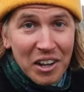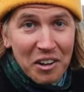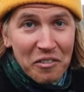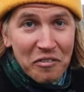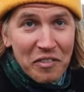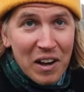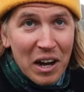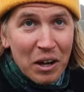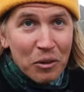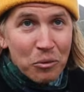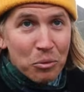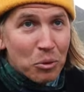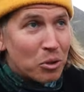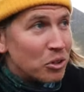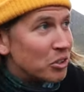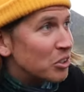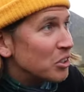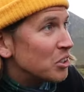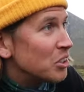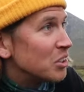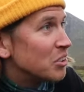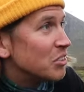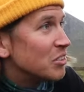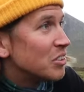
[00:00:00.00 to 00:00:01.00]
that I found one
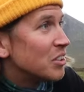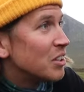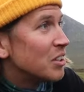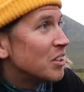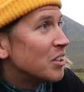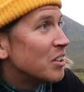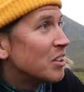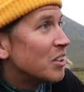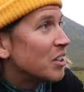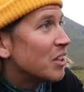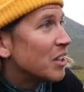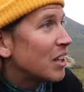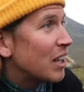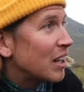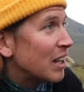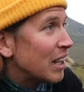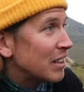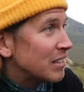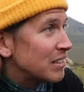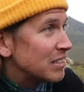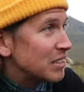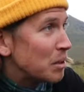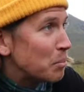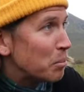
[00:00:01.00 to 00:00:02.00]
because
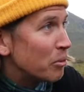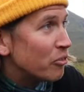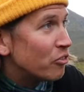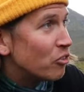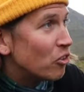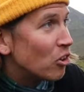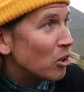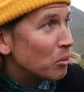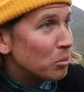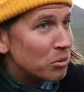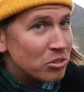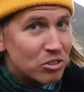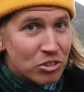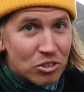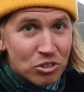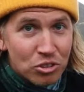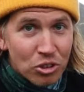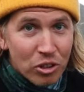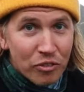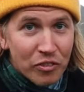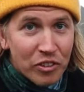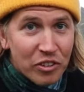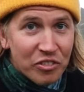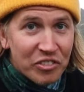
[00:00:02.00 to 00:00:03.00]
as I said before, I wasn't
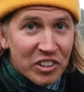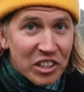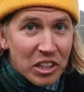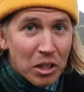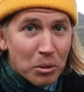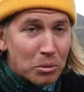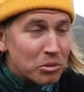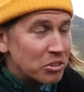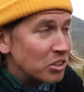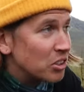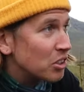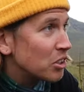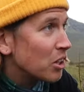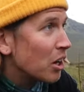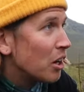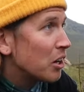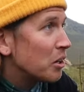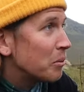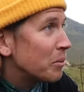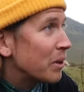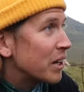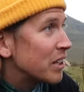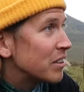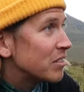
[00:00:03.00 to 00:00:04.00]
sure if this video was going to go
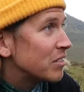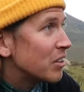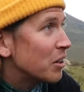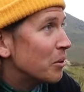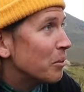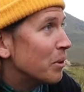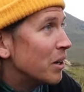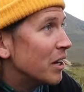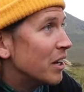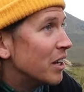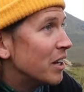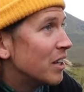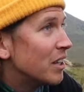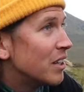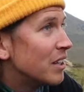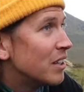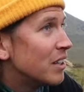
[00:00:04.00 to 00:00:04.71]
anywhere, so uh,